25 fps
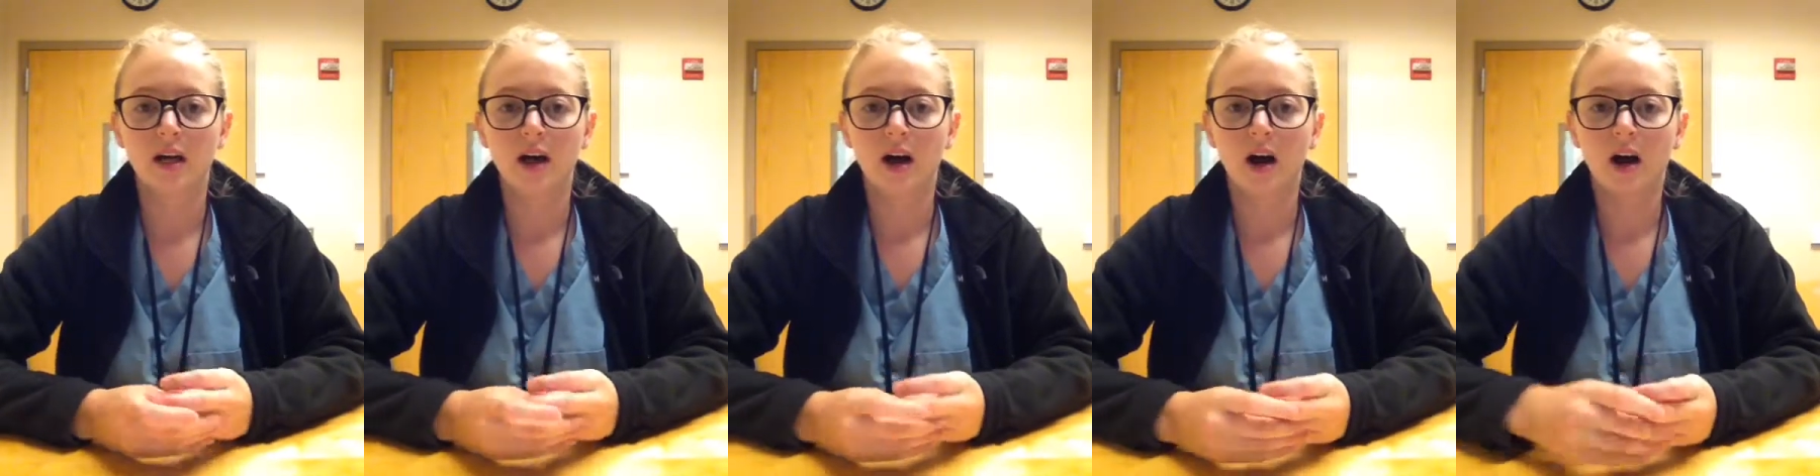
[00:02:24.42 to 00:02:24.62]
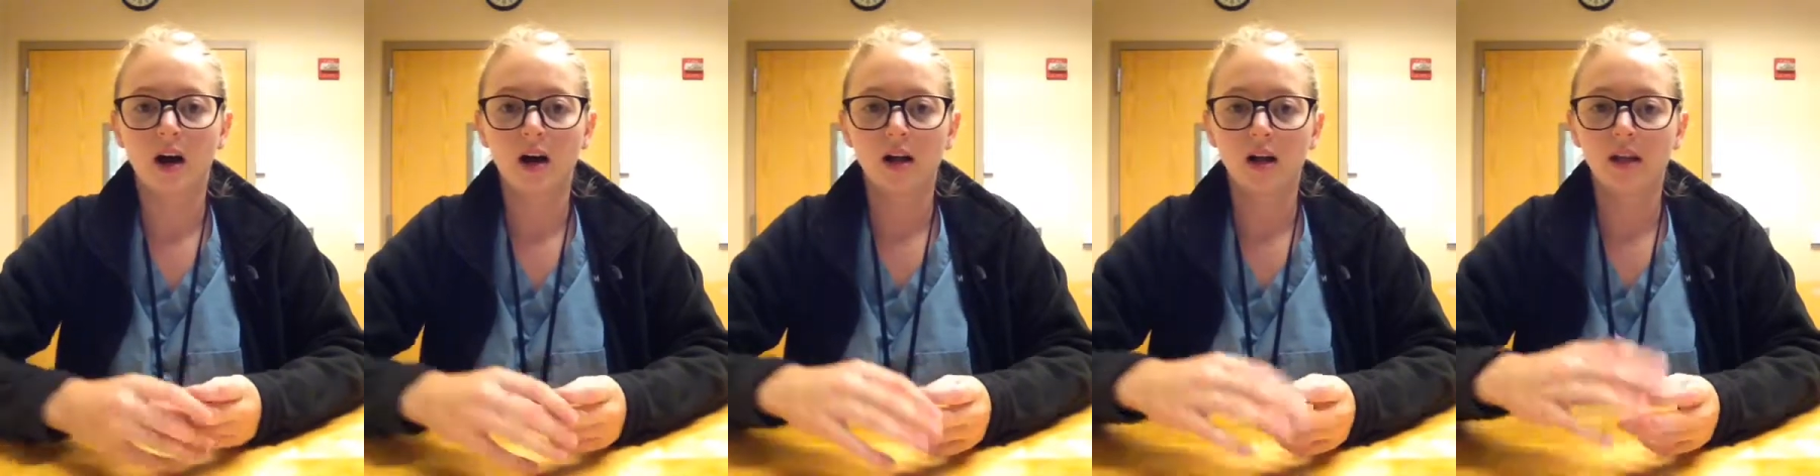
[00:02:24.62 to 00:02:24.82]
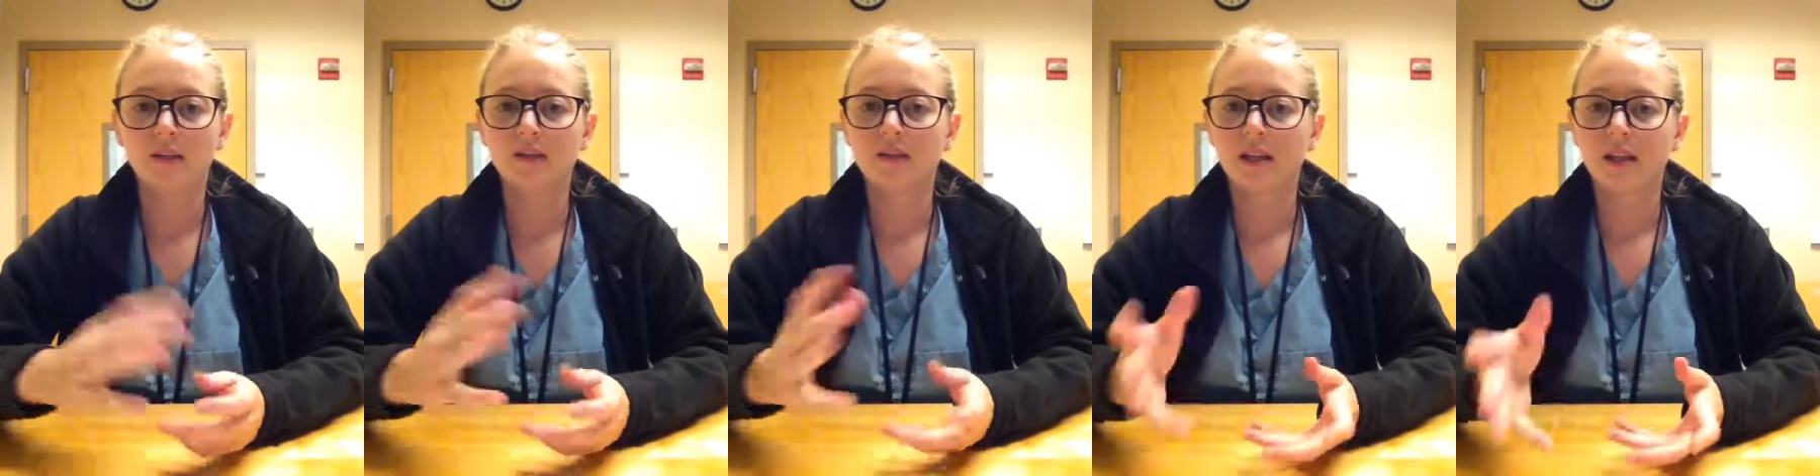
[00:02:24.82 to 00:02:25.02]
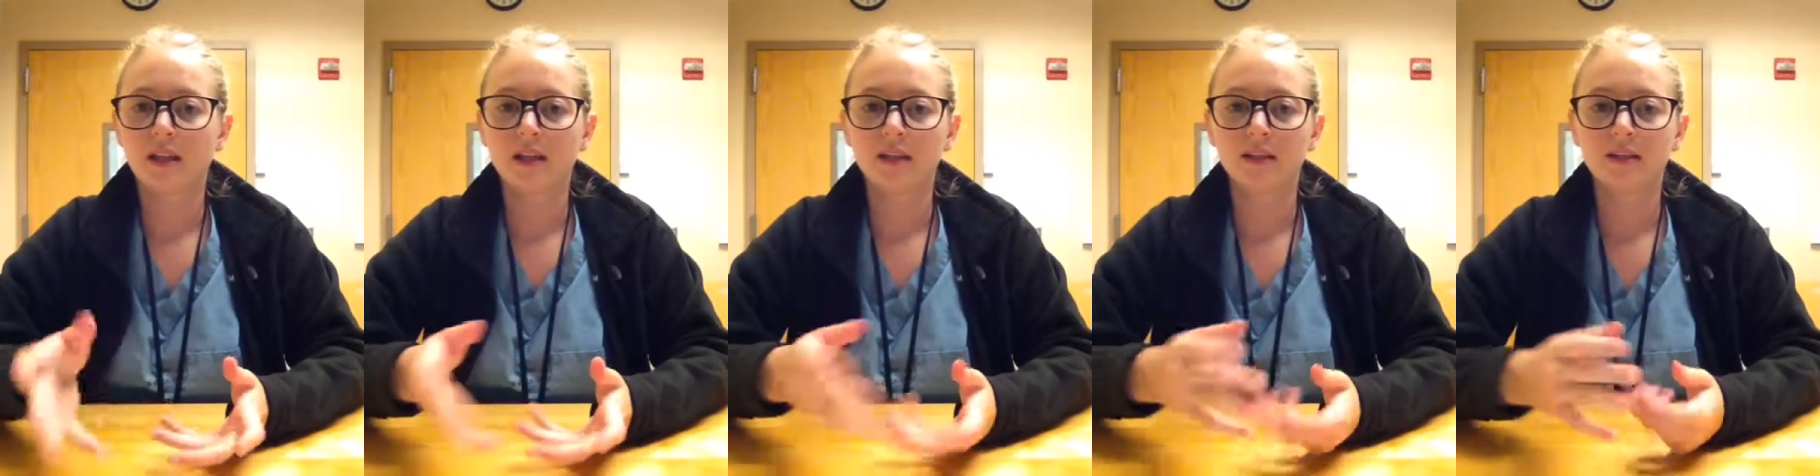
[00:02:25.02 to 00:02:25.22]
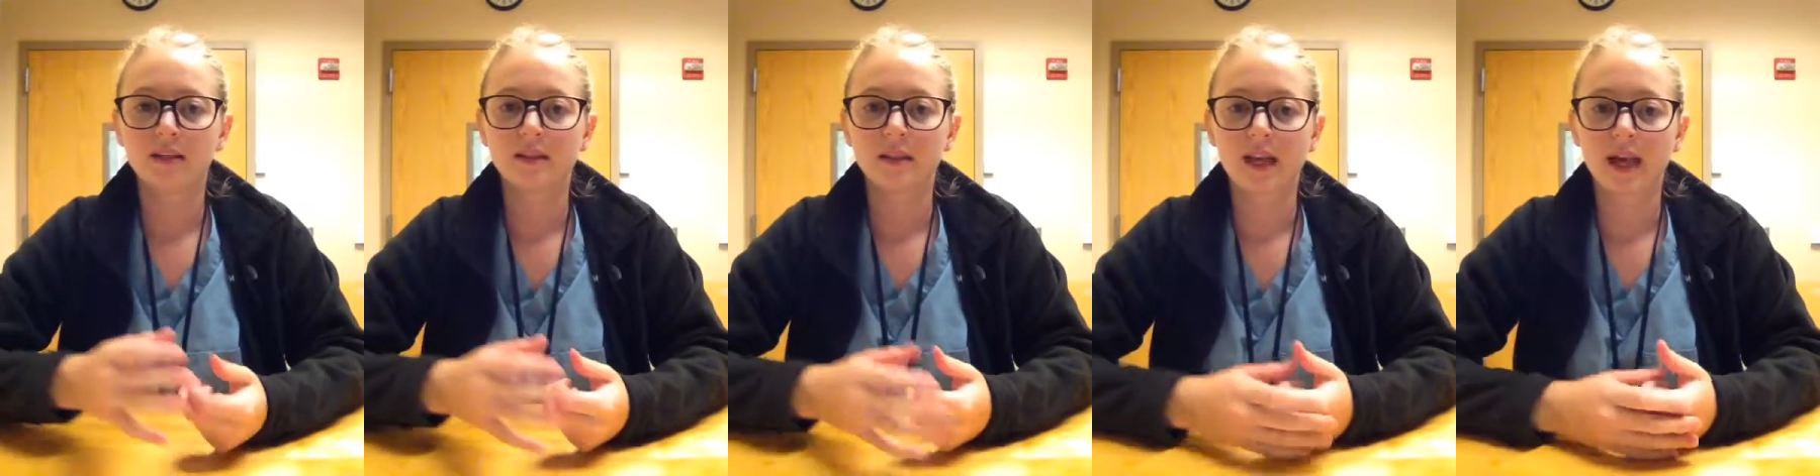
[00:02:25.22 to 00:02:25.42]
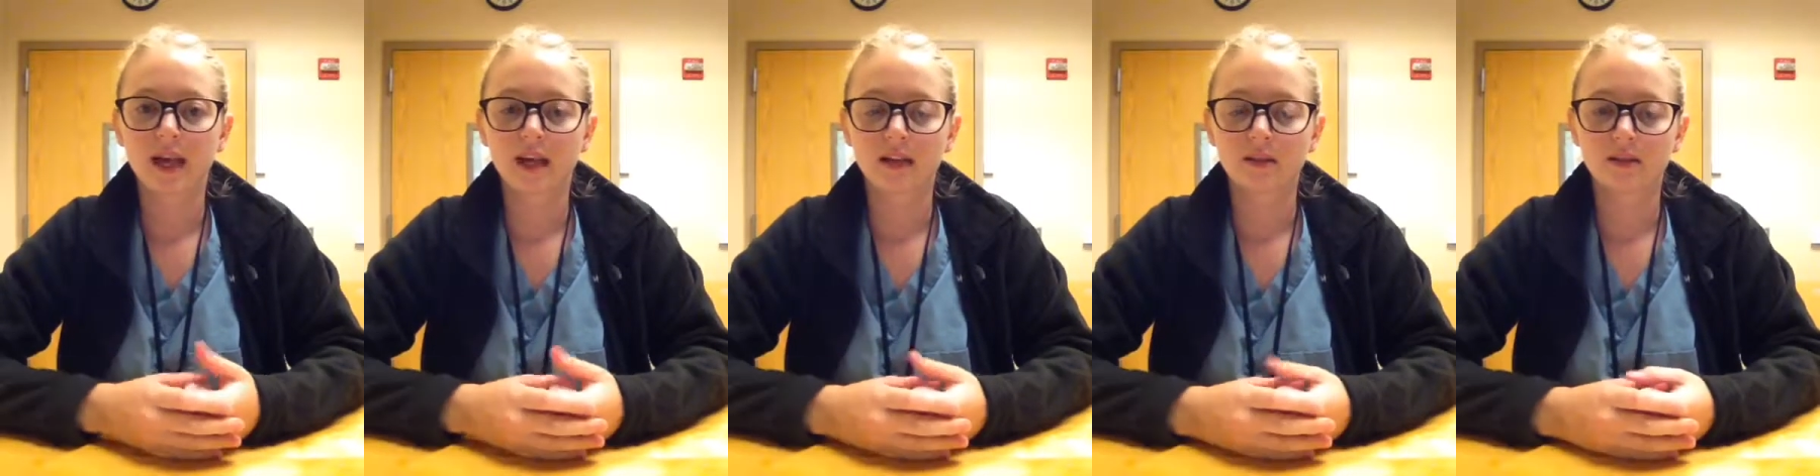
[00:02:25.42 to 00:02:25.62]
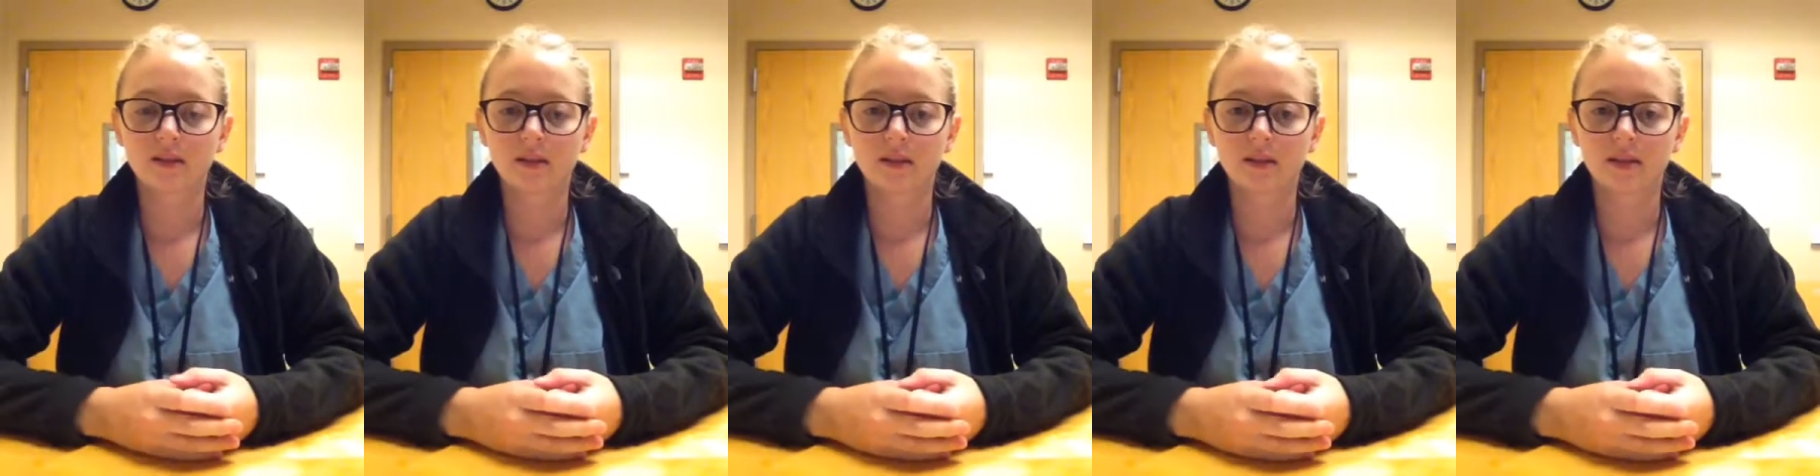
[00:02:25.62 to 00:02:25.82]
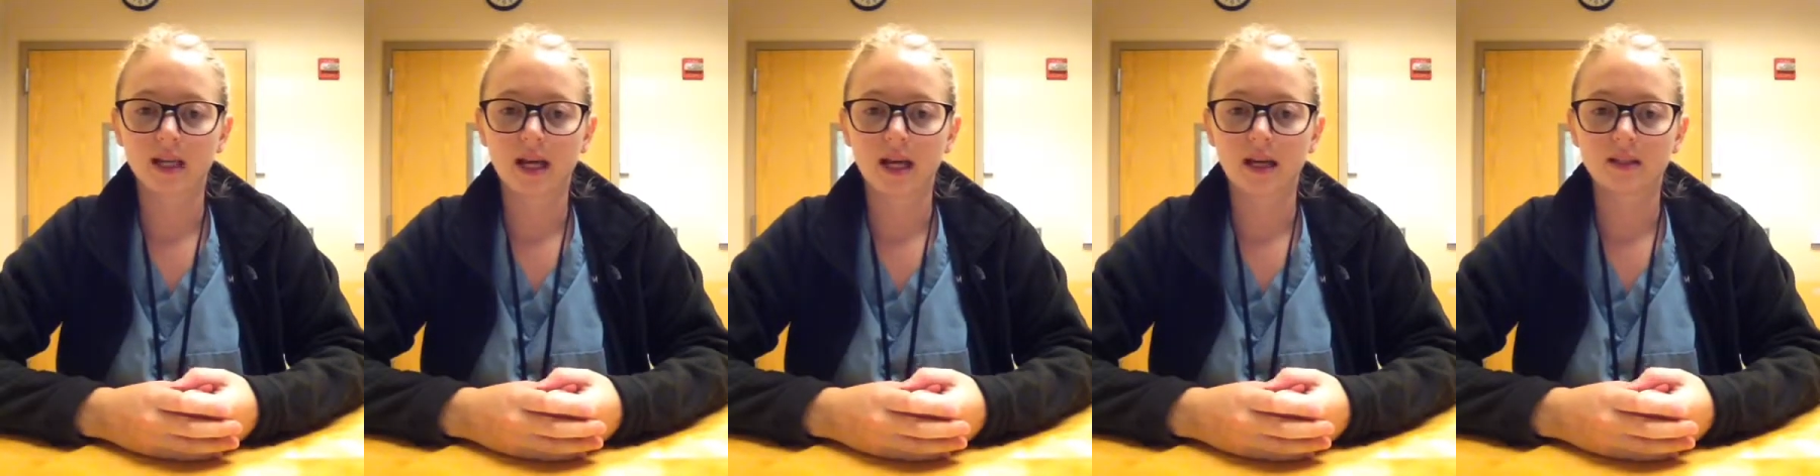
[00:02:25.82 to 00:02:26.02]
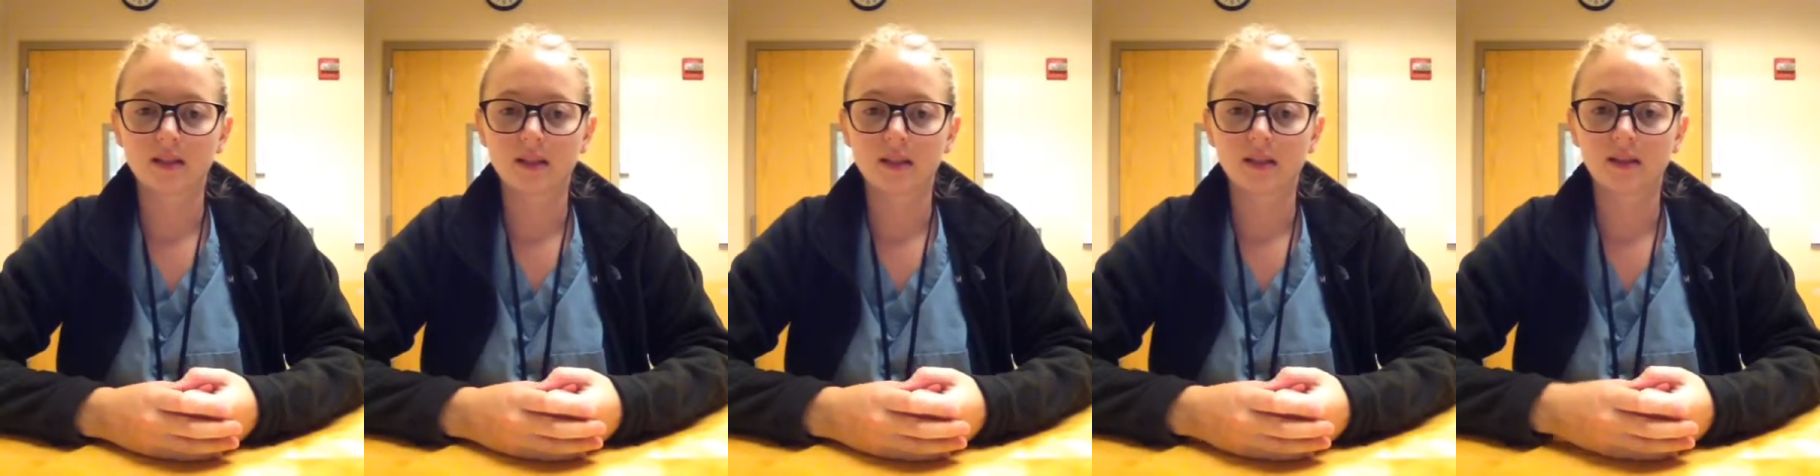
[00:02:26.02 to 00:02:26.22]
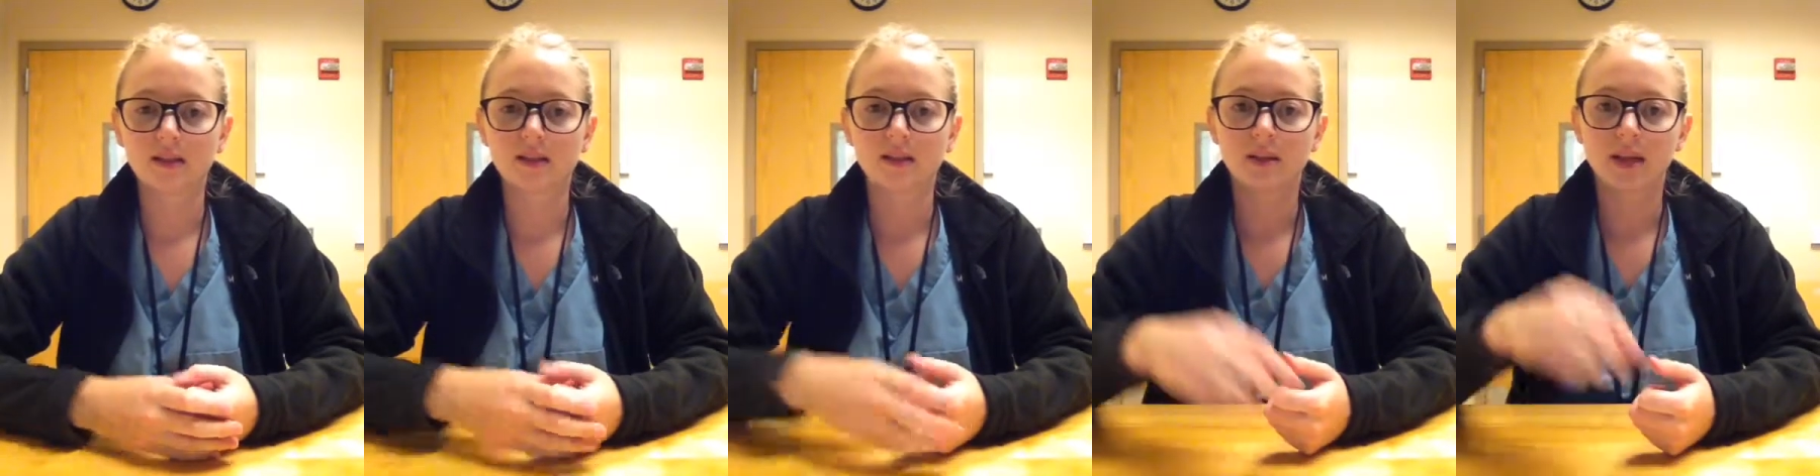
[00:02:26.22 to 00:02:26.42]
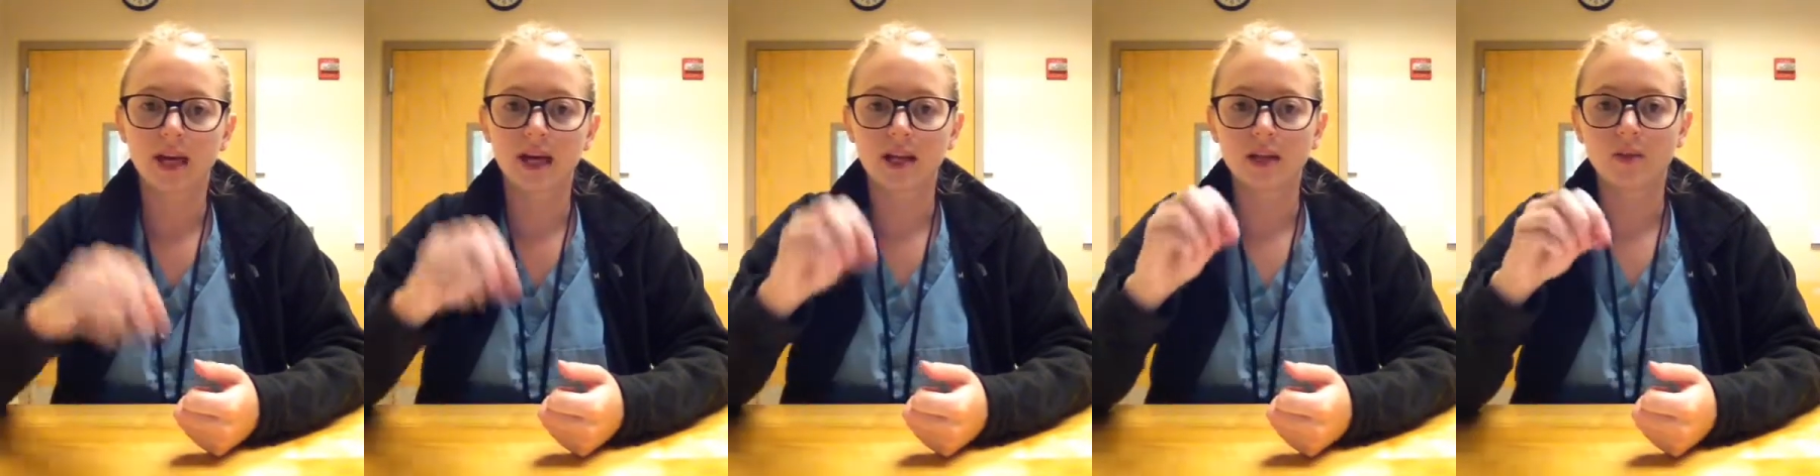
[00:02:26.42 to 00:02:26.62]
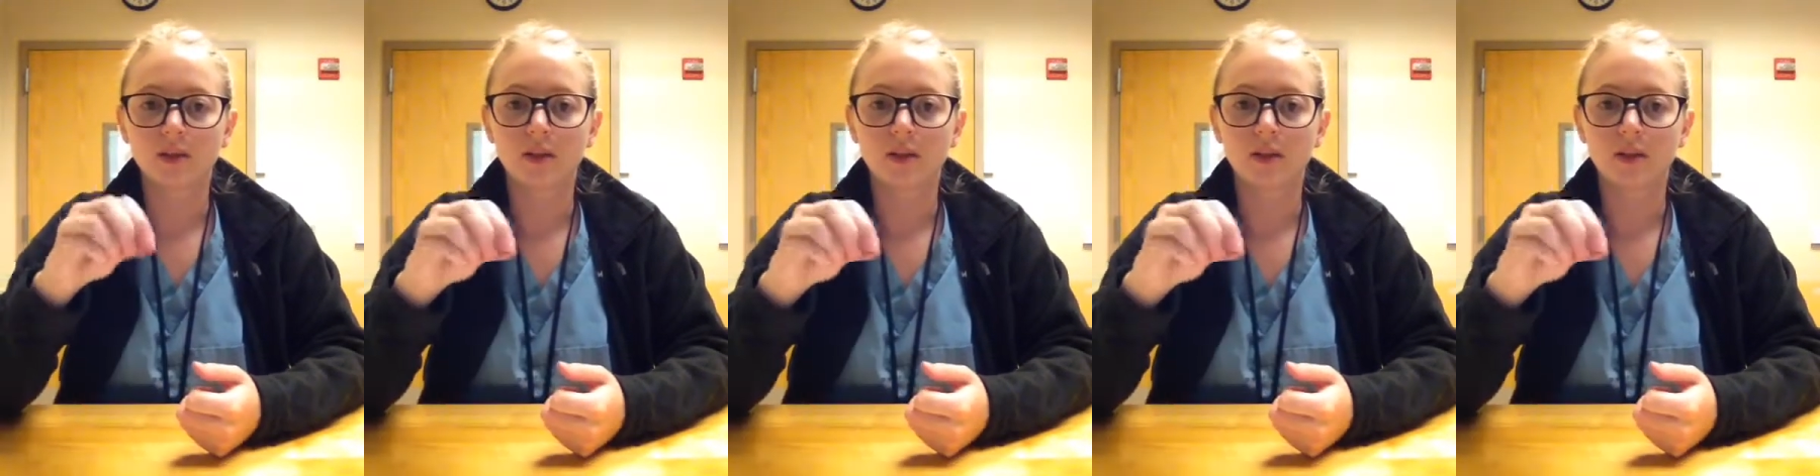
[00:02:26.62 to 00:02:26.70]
all of these exercises so that you